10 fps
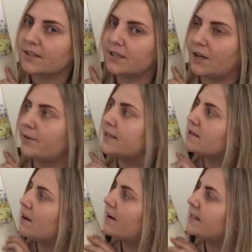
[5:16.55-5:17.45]
No,
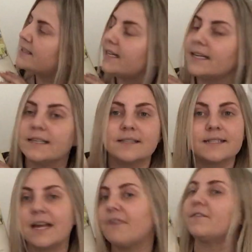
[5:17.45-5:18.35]
he's not, is he? He's
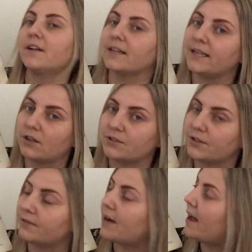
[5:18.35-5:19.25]
definitely not
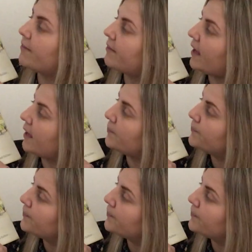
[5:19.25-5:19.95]
done the right thing.